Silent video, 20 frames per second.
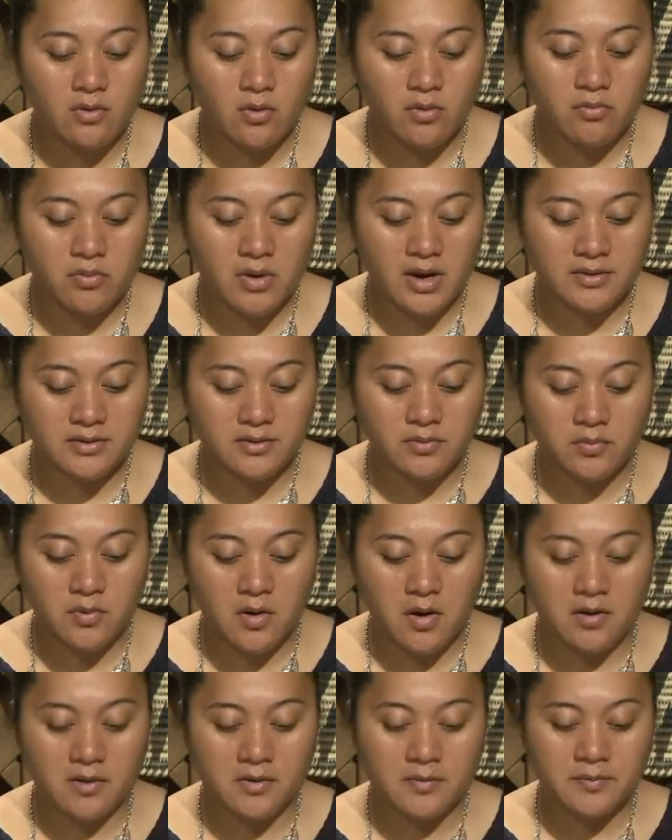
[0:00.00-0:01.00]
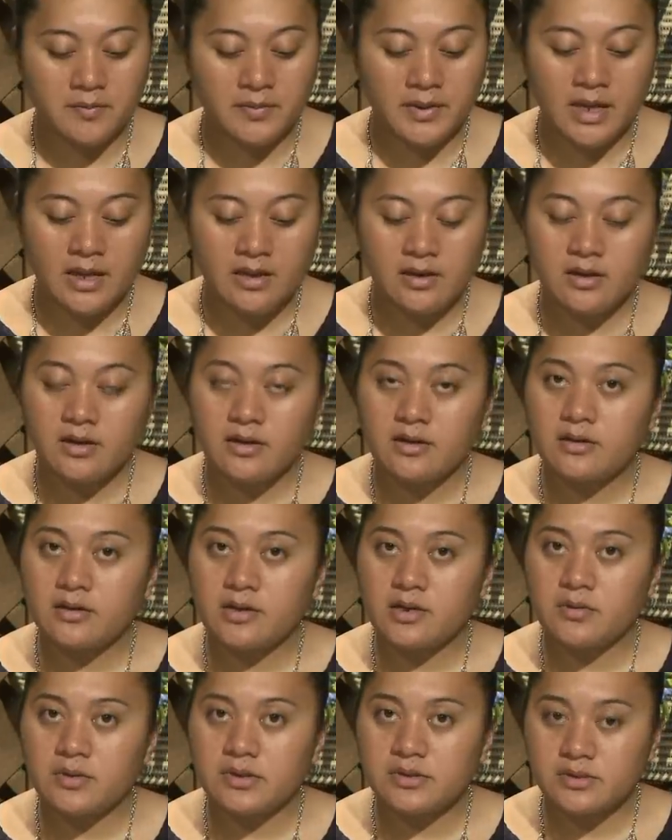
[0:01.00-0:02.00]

or Ride the Rock. Niue